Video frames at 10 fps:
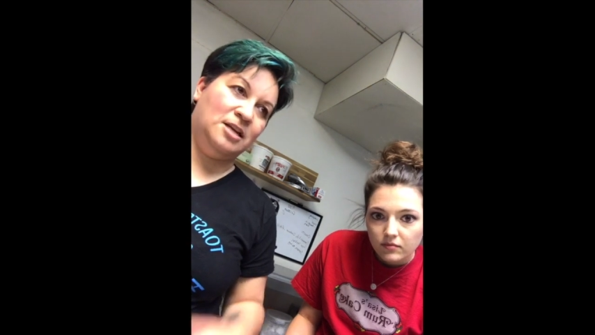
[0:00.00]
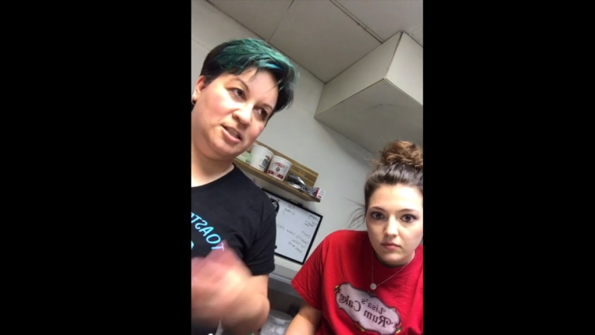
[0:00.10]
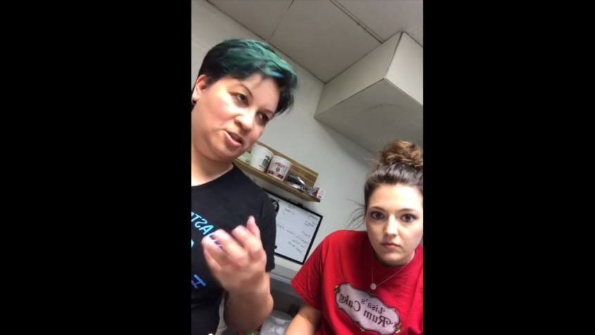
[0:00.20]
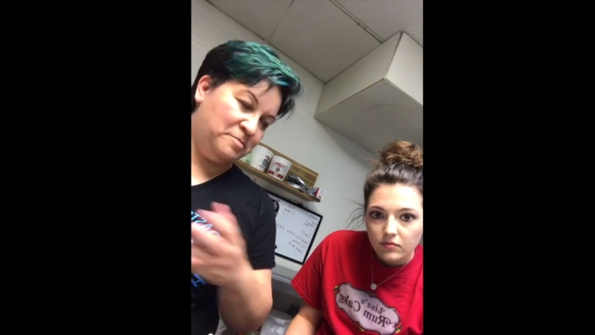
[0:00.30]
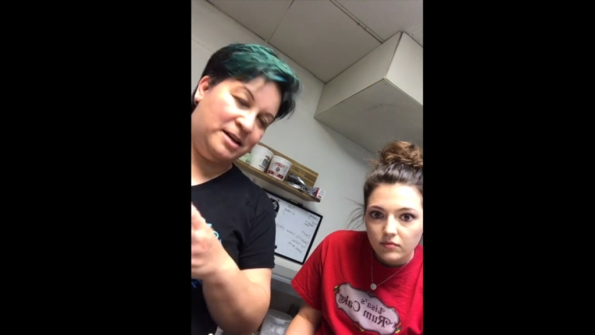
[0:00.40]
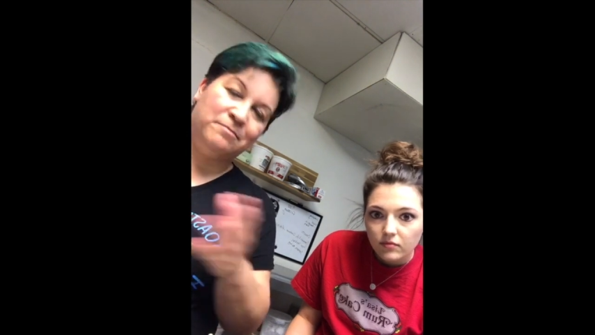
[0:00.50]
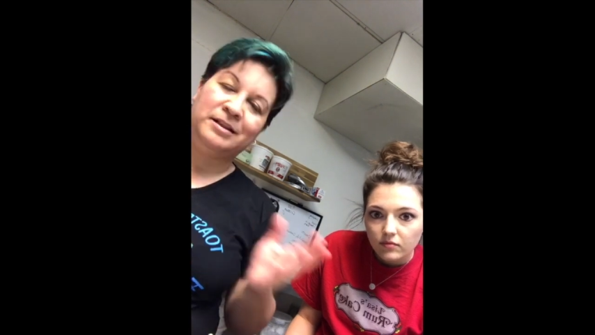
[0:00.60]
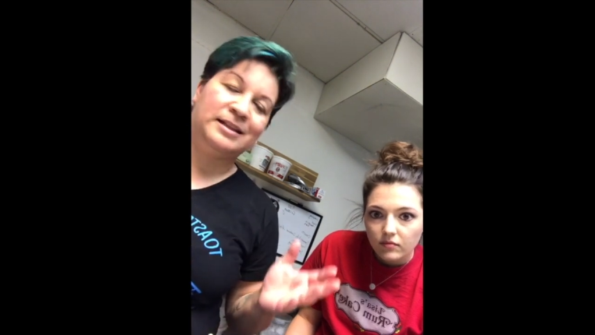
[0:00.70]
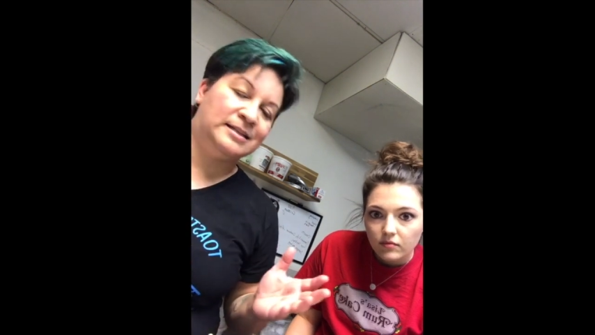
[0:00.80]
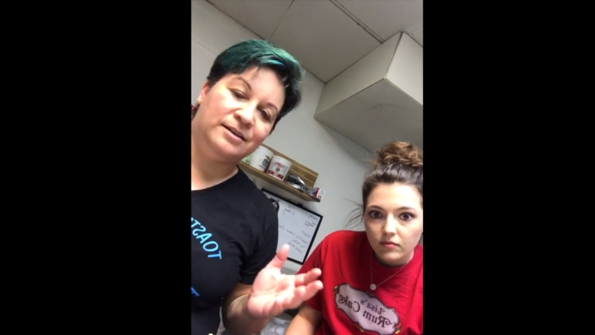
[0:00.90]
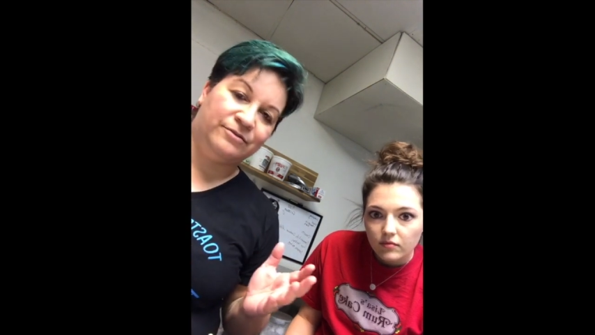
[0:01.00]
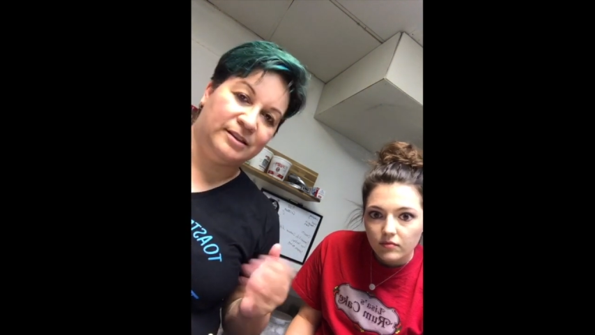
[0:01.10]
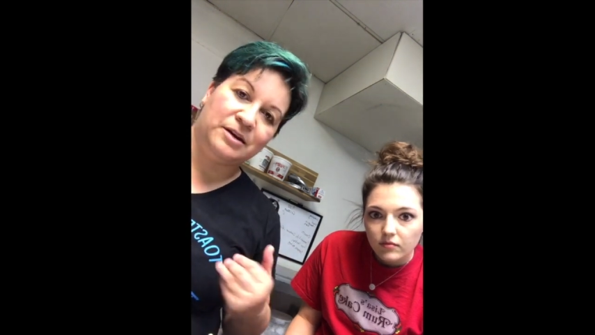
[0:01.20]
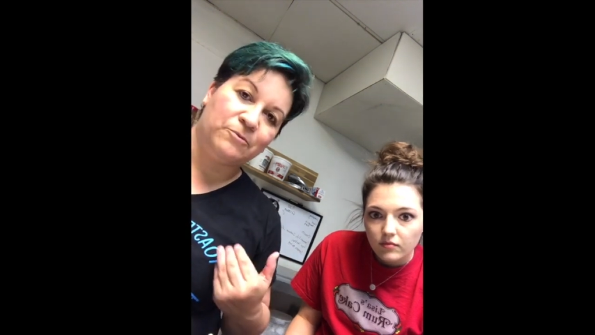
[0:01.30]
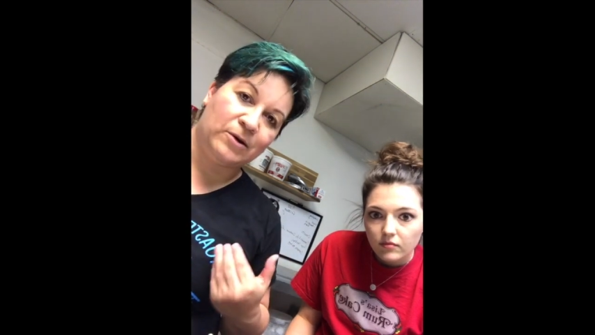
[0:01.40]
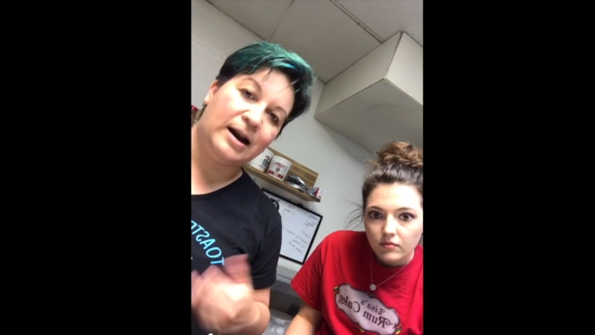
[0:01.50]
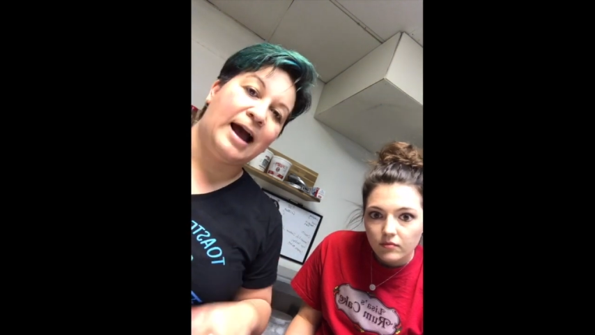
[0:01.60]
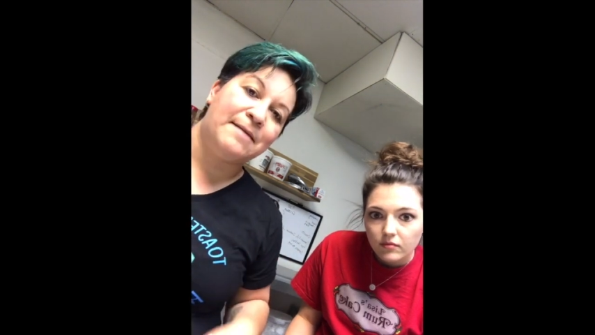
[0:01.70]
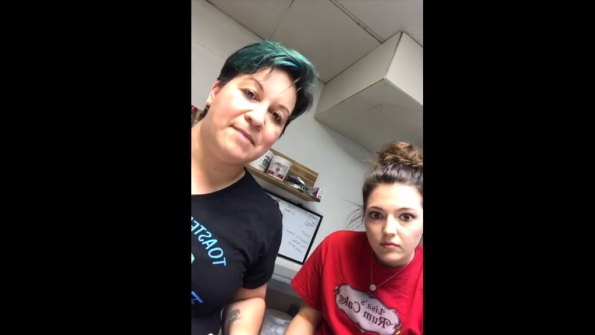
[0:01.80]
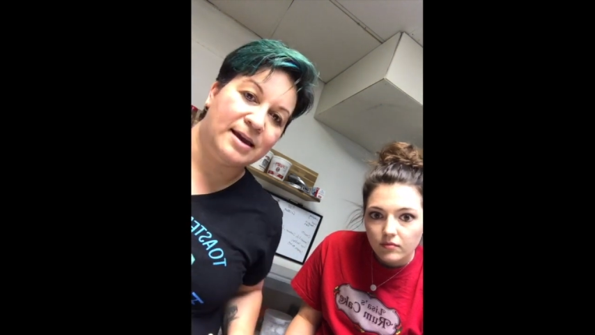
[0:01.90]
Speaker 1: it's gonna be completely different than what
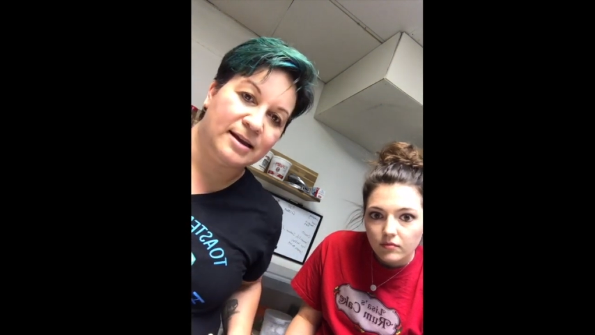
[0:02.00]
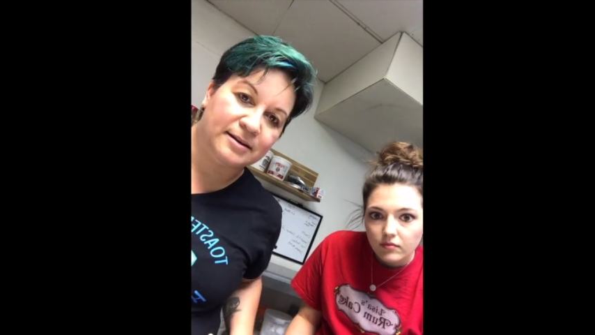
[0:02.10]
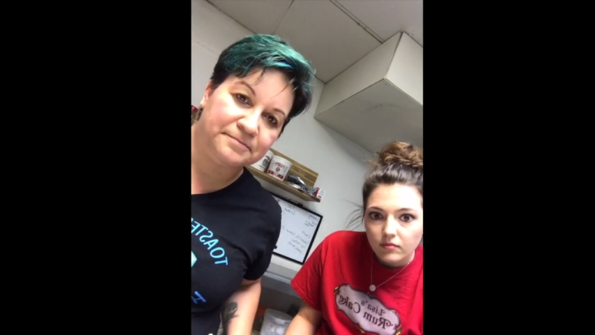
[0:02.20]
I make.